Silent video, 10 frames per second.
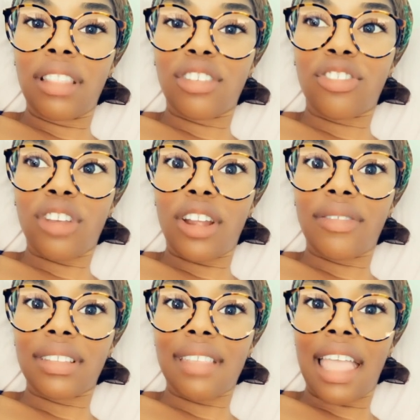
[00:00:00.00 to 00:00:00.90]
the
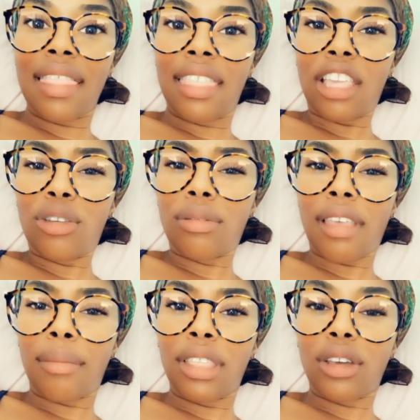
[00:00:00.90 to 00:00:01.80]
service and then you
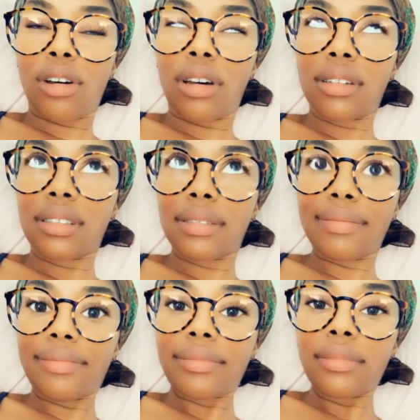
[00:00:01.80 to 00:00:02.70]
tell me the cost?
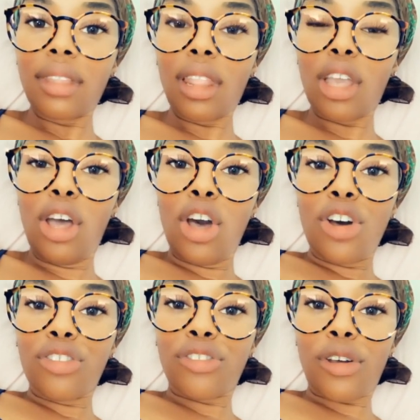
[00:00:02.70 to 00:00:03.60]

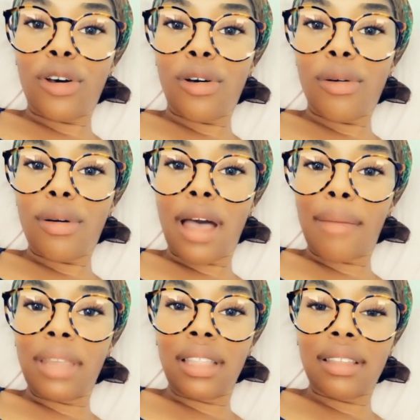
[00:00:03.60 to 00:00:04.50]
So, I
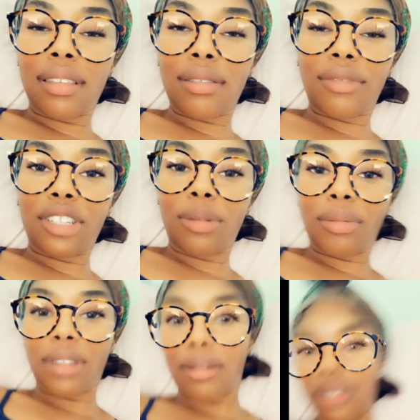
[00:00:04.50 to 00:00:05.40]
mean, this is rich
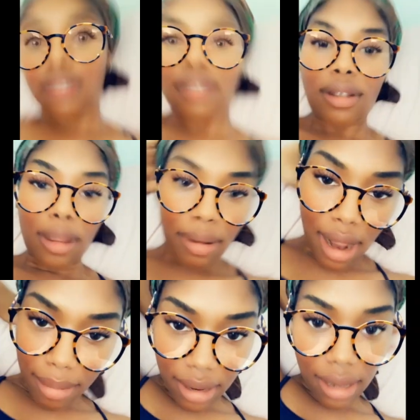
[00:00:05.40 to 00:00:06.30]
people neighborhood, so they
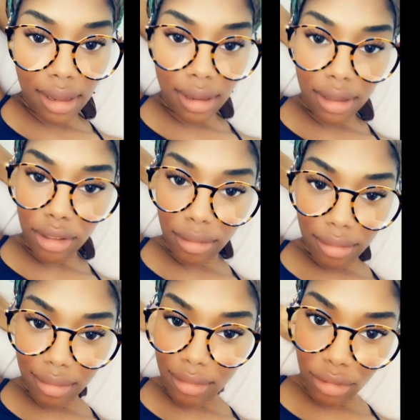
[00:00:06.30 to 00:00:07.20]
probably
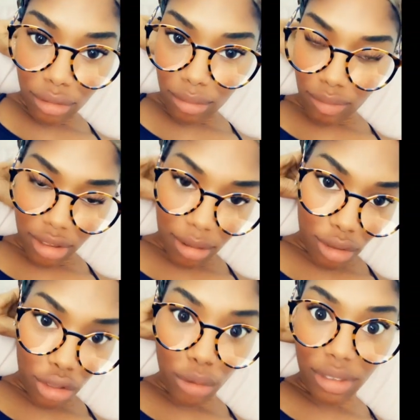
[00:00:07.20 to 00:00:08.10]

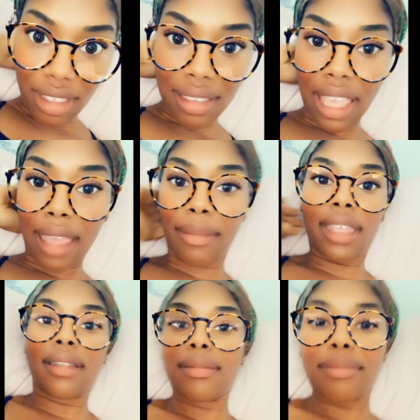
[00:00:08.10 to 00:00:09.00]
used to
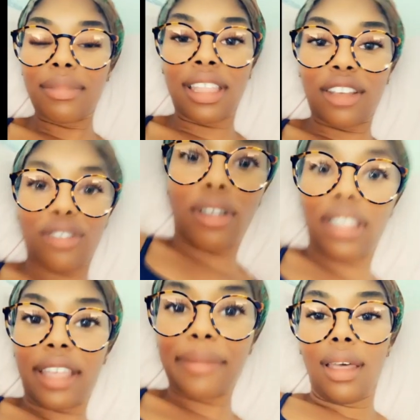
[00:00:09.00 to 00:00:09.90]
scamming niggas all
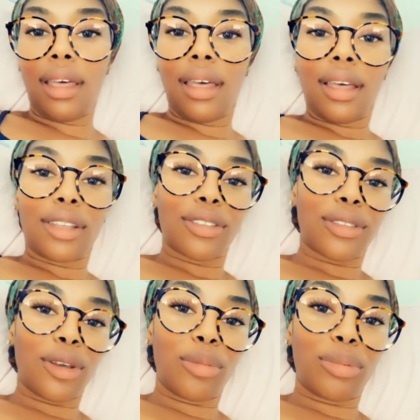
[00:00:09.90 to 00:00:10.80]
day.
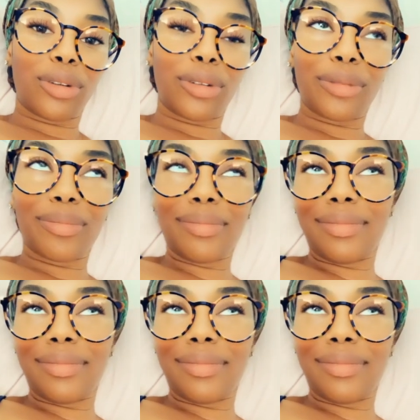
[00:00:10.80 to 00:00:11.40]
So, boom.